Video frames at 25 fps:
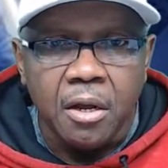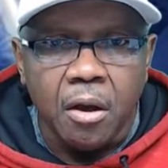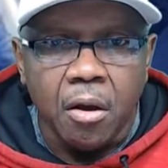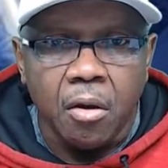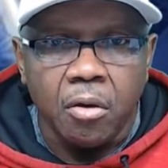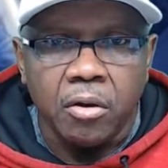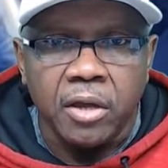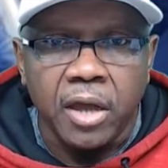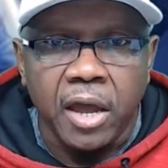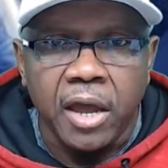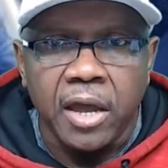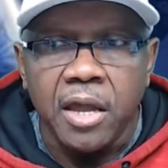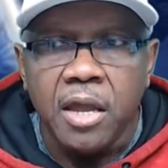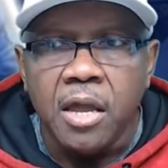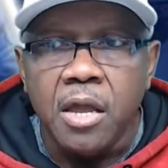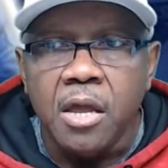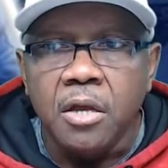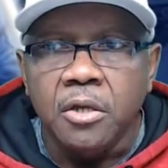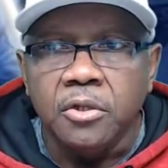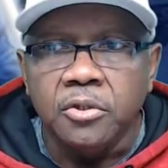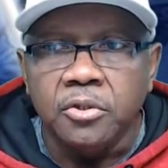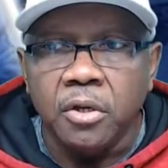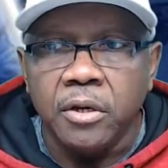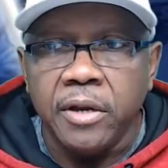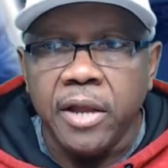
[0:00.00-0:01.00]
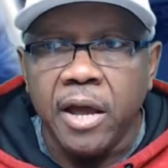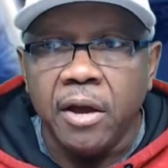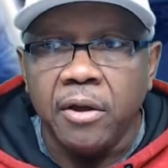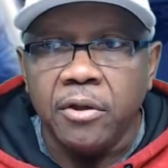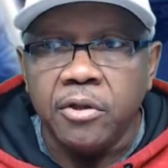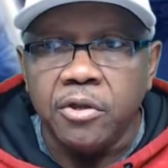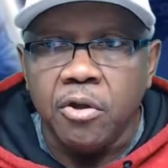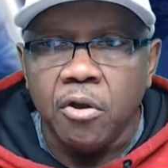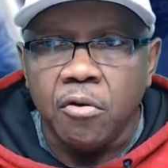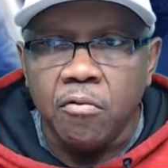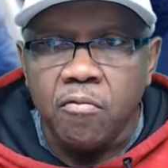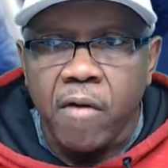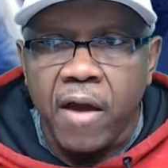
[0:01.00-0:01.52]
Okay, so now
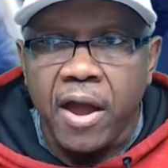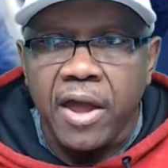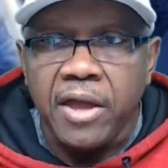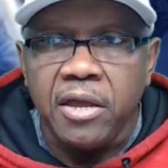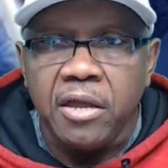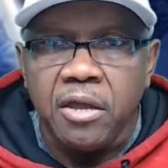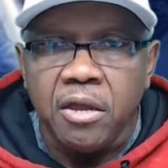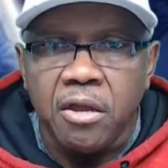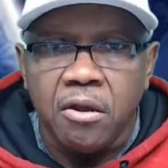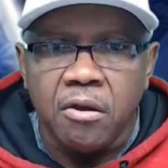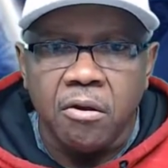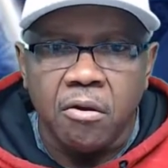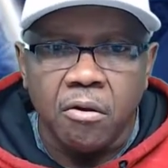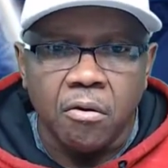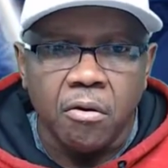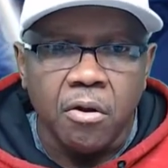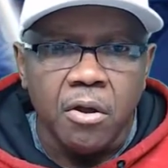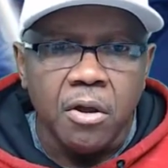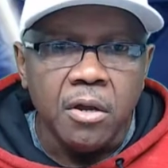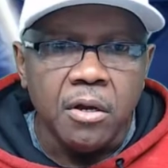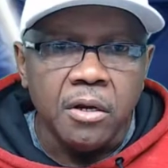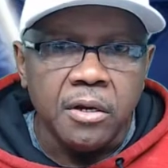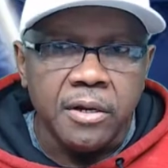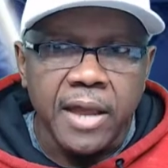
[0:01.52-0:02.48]
you're right here.